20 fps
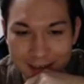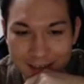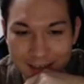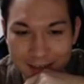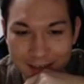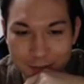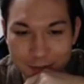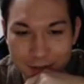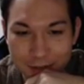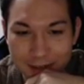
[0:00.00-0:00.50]

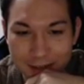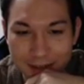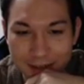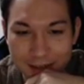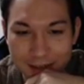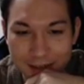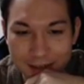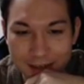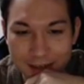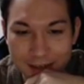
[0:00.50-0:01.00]
has to play
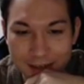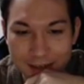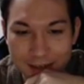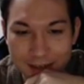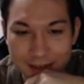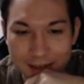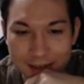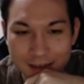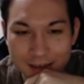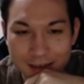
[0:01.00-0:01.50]
the cut.
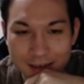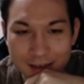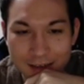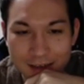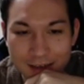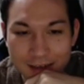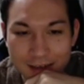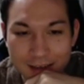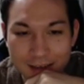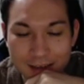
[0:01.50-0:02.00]

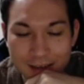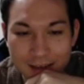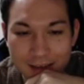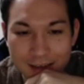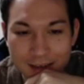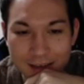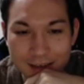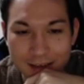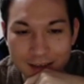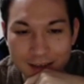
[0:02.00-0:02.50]

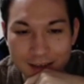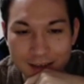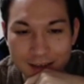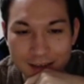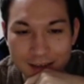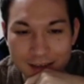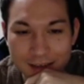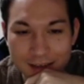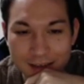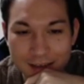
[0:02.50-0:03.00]
Then
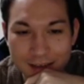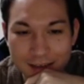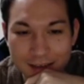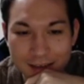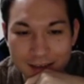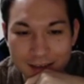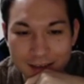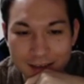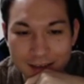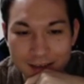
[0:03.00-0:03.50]
connect
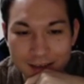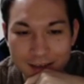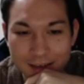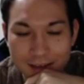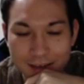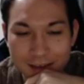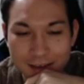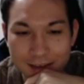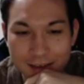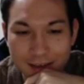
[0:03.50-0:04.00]

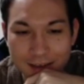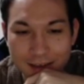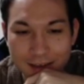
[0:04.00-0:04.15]
here.